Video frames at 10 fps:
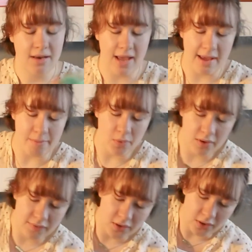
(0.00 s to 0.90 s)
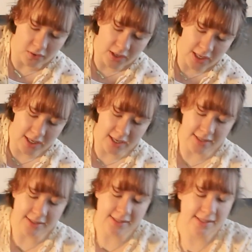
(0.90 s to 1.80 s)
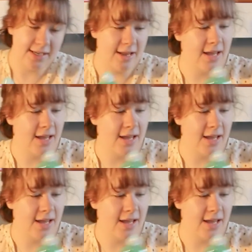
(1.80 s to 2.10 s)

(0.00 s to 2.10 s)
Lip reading: add more of your ingredients,